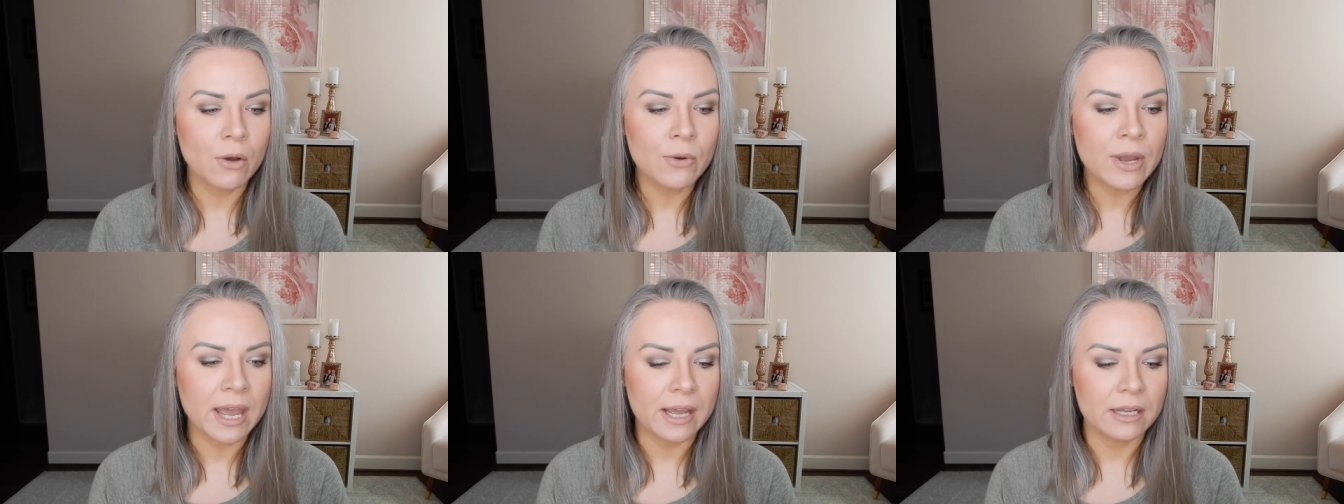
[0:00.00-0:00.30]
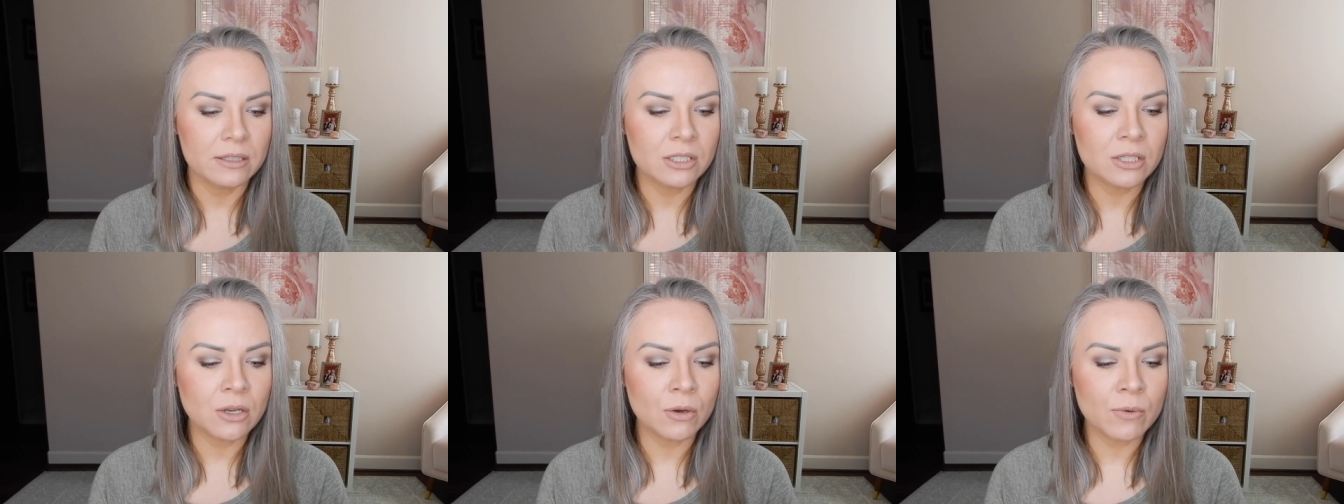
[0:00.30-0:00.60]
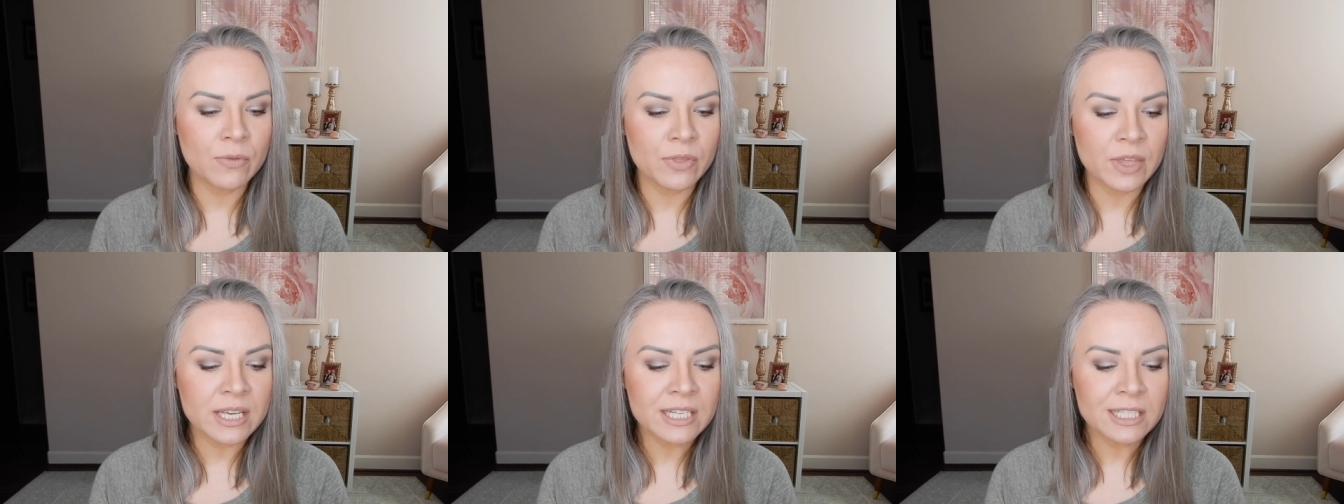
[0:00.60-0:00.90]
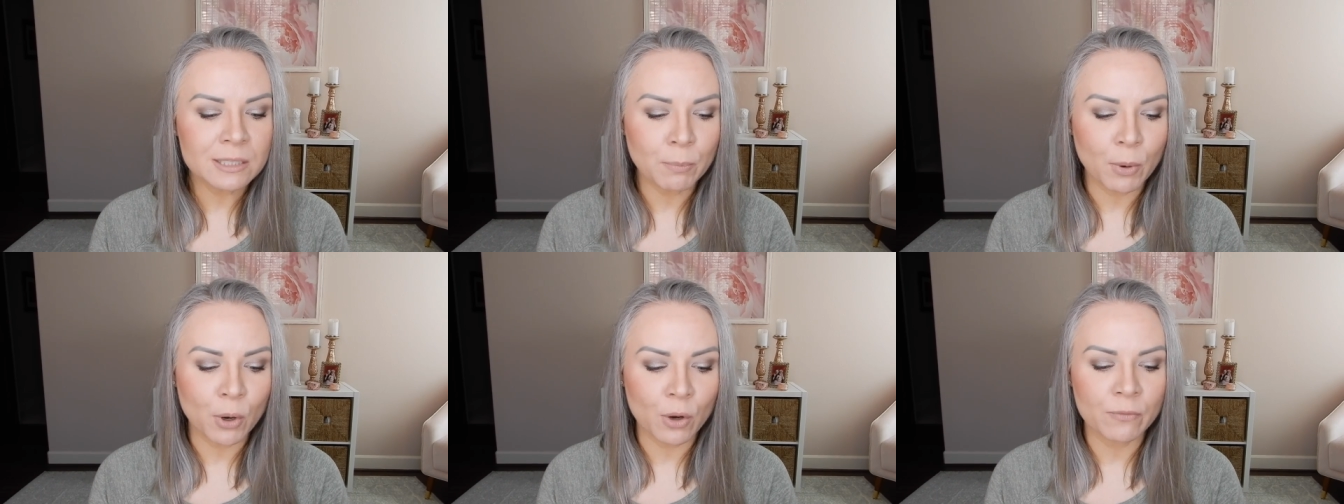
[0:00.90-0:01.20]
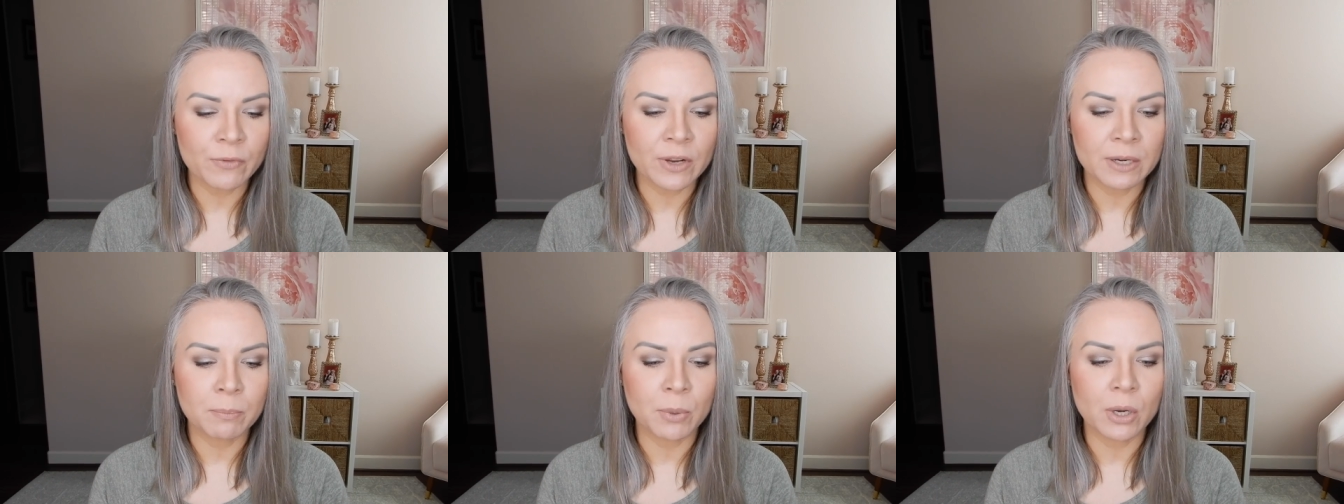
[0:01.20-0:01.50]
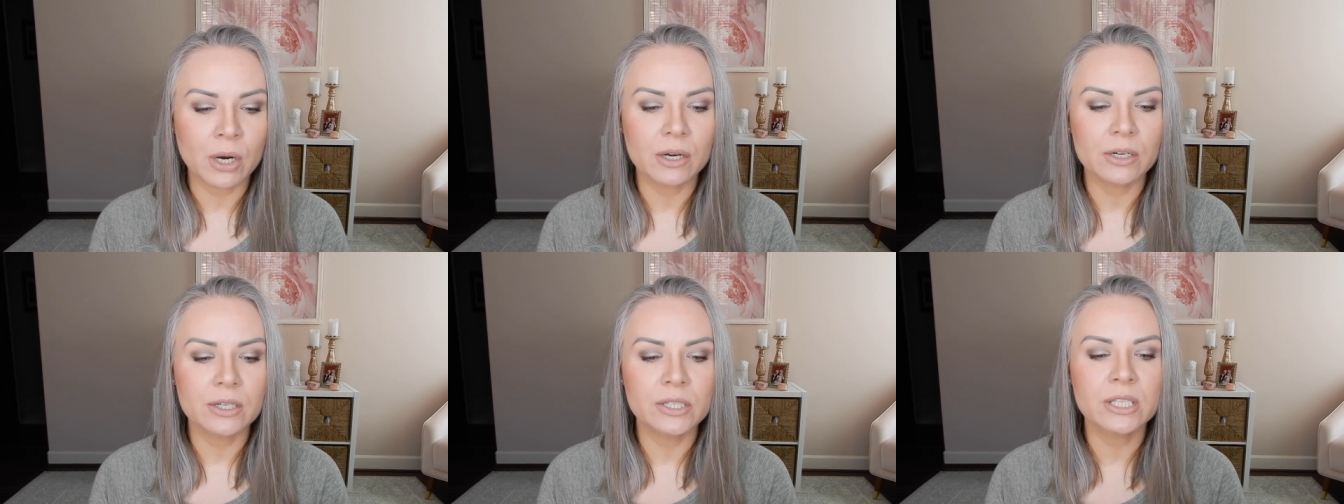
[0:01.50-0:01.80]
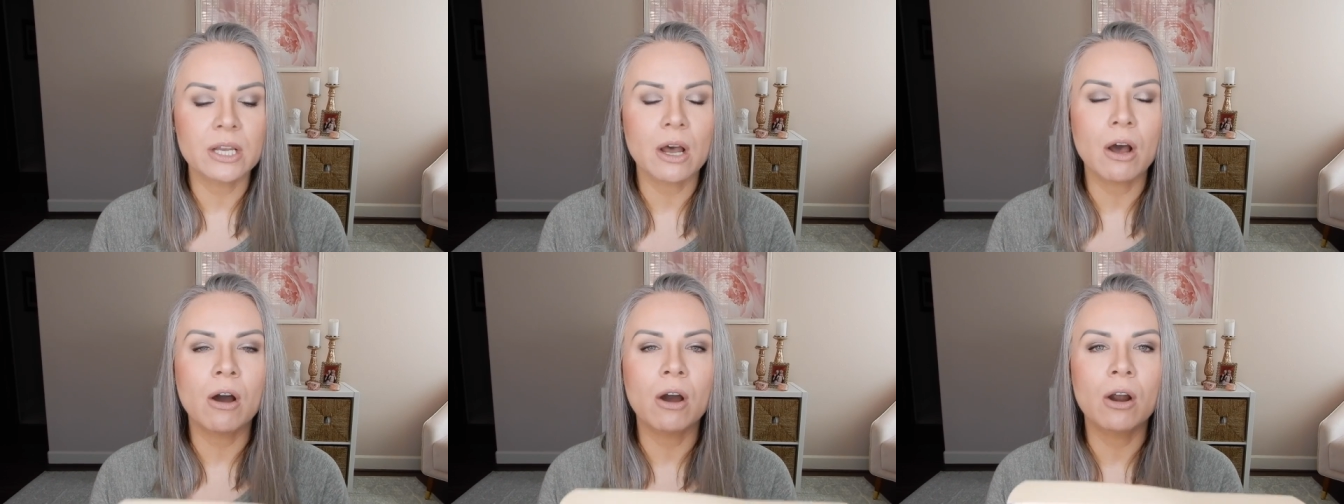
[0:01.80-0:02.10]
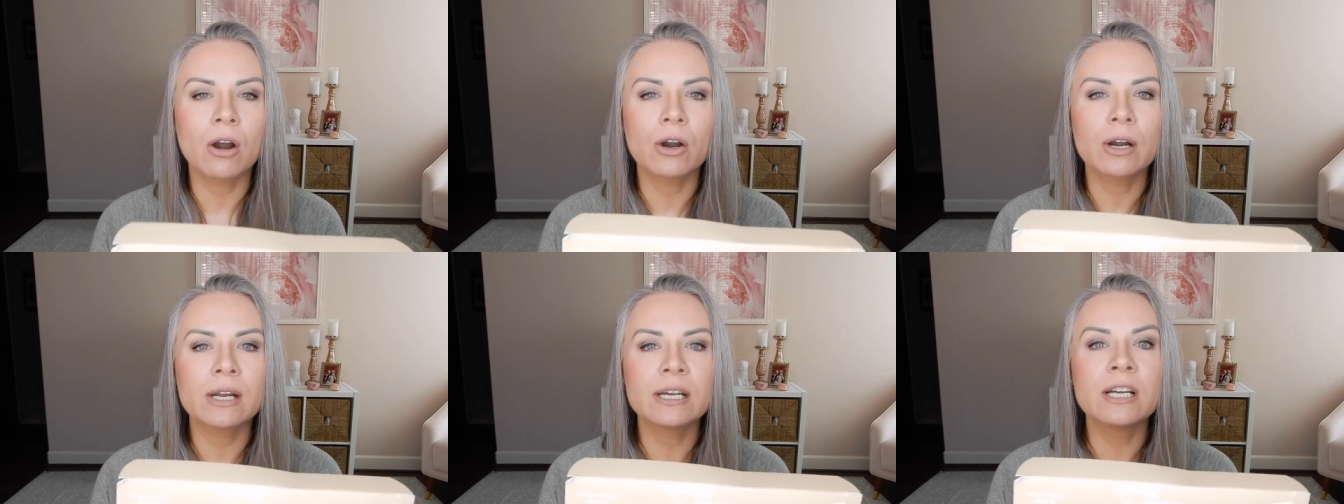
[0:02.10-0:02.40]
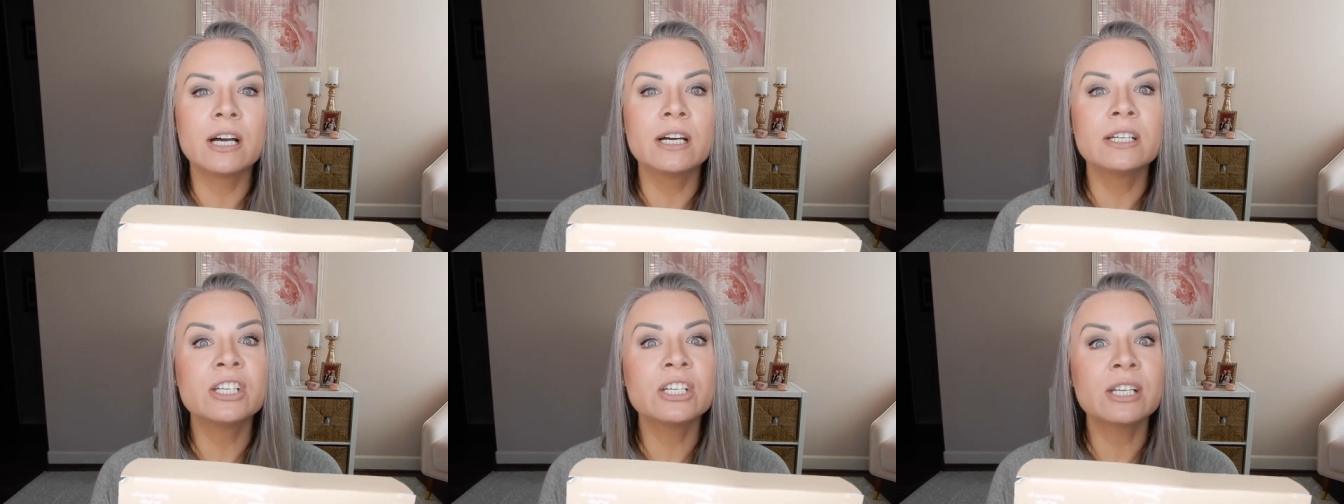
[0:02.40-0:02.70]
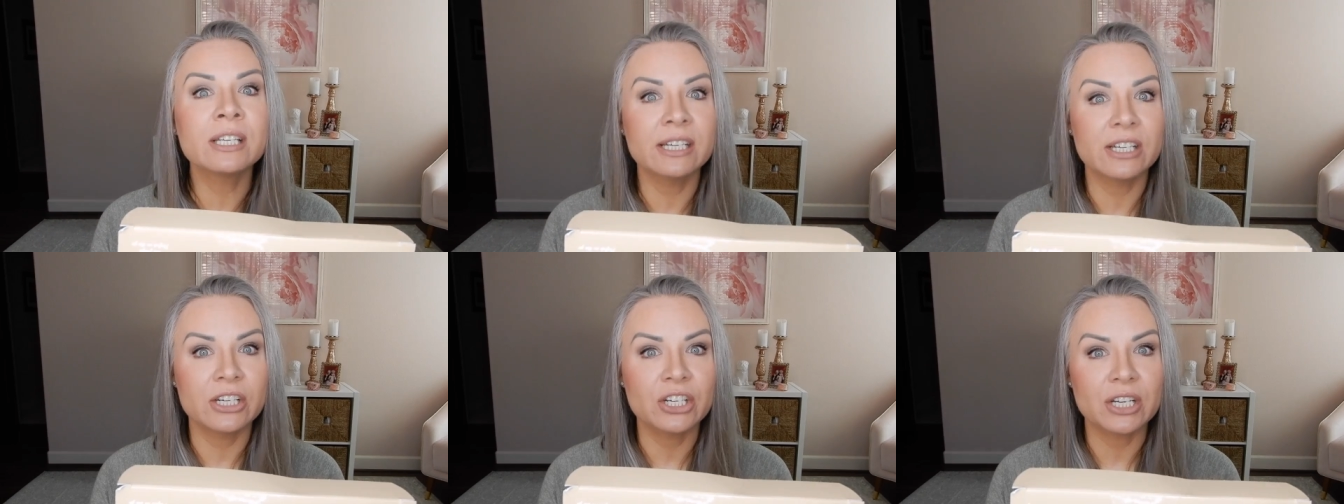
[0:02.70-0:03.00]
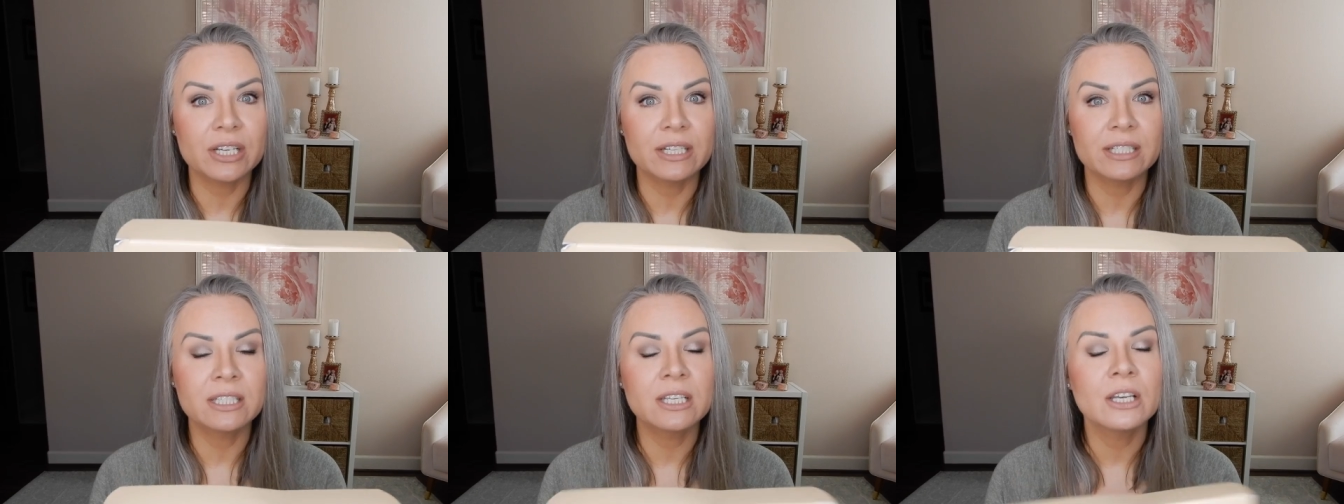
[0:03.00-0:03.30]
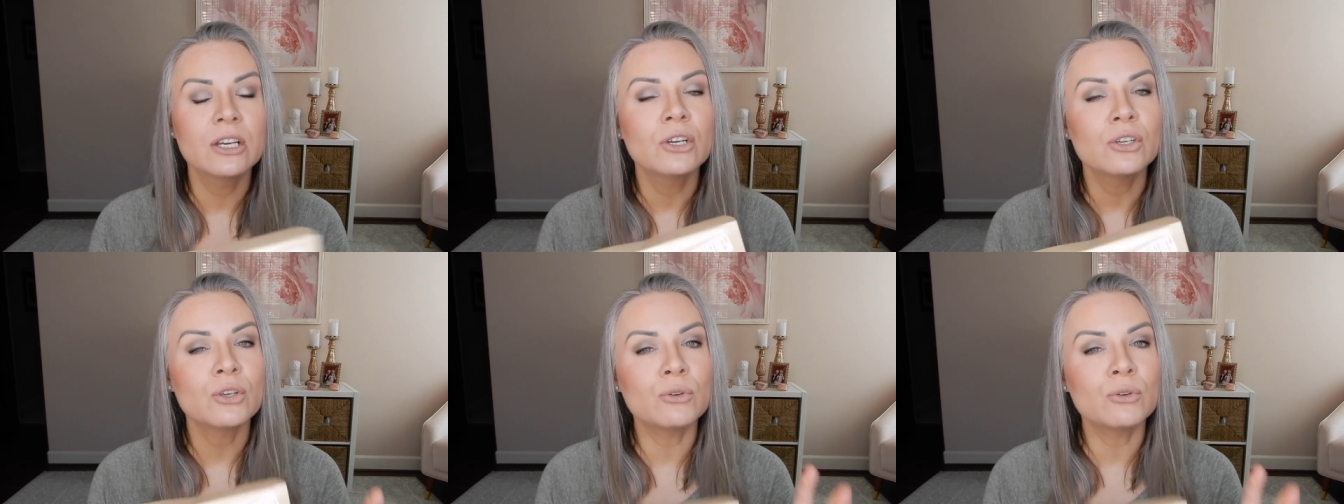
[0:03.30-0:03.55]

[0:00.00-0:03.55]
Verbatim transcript: Okay, so these perfect bars are uh, delicious.